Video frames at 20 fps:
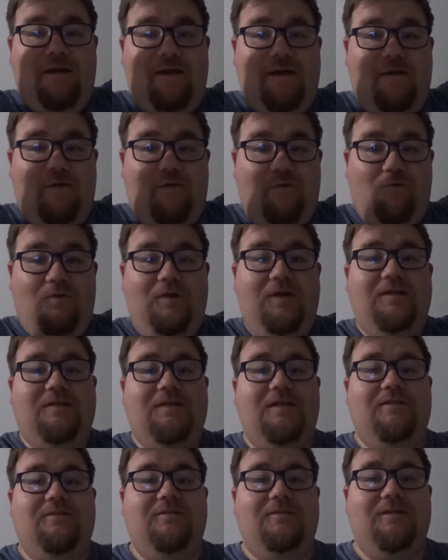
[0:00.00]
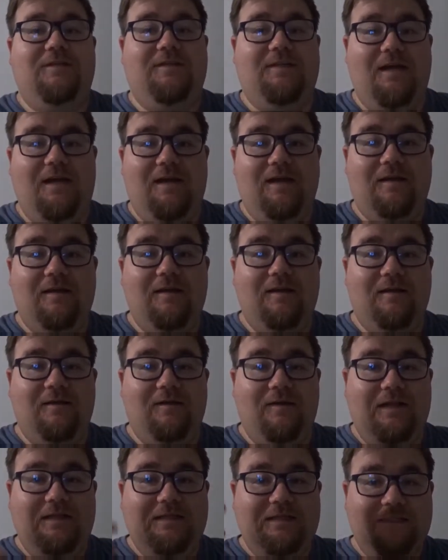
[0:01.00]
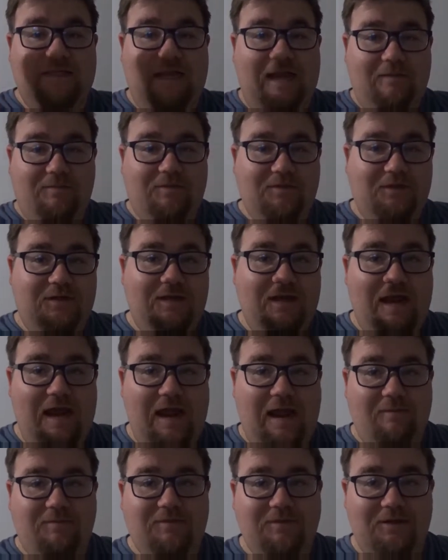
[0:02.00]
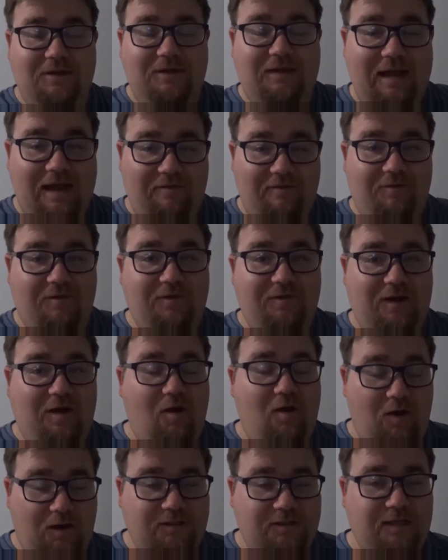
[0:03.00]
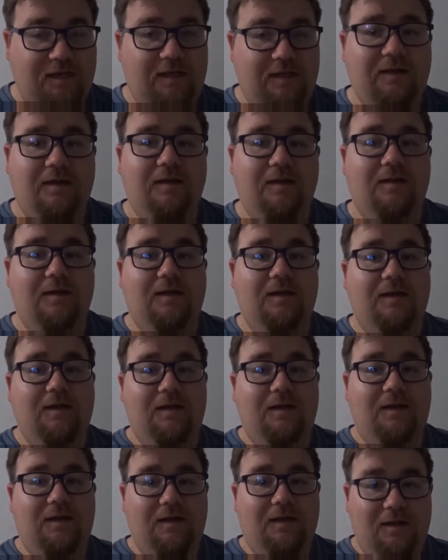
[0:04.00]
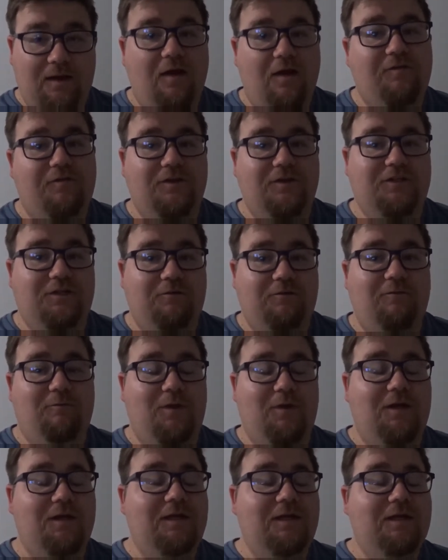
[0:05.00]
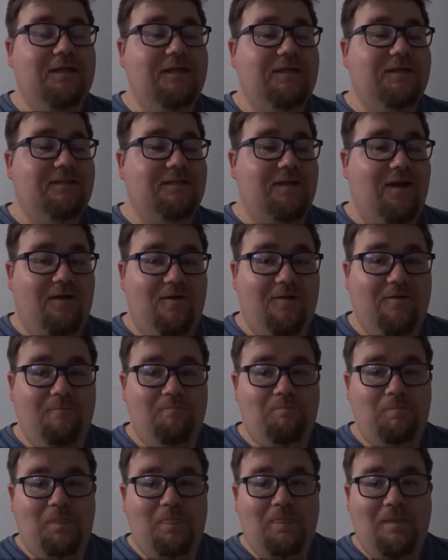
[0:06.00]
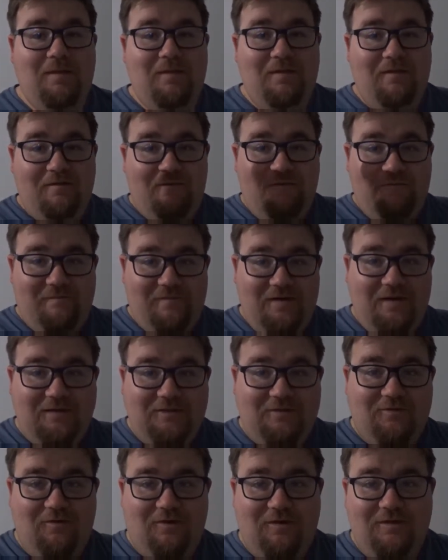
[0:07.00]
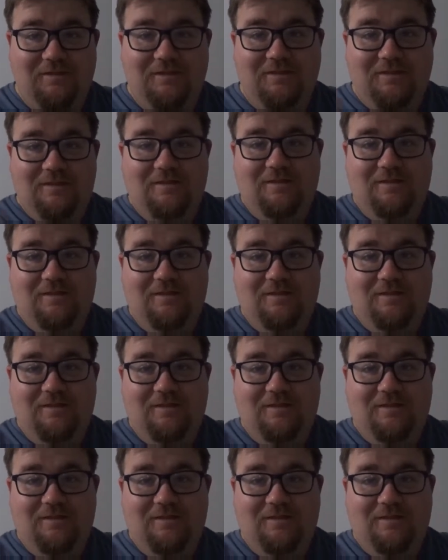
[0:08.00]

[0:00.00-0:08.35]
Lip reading: all the accessories I take. This is absolutely everything I take lure fishing with me. So fingers crossed